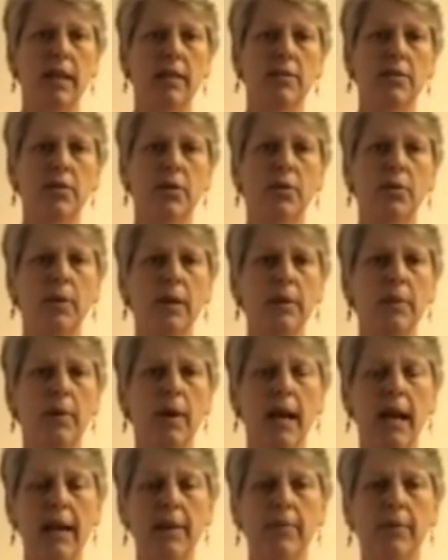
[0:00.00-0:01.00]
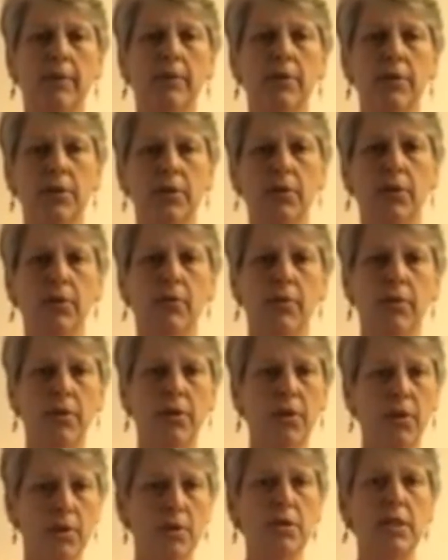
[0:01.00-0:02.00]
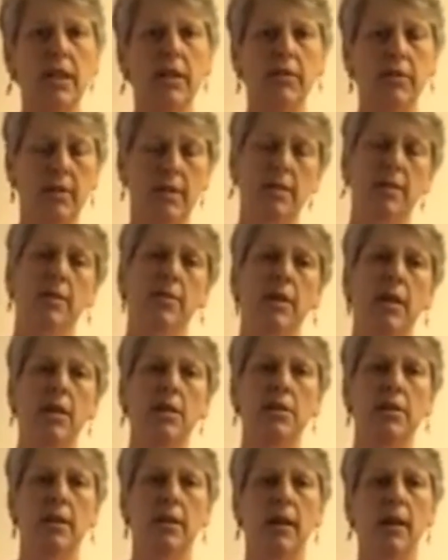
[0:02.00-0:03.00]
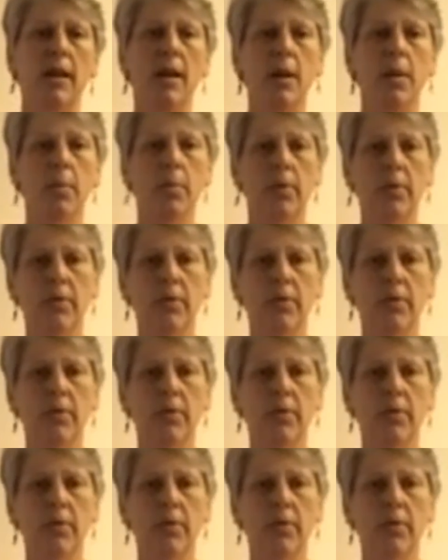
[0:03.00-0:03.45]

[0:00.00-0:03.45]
and so we were able to through your generous donation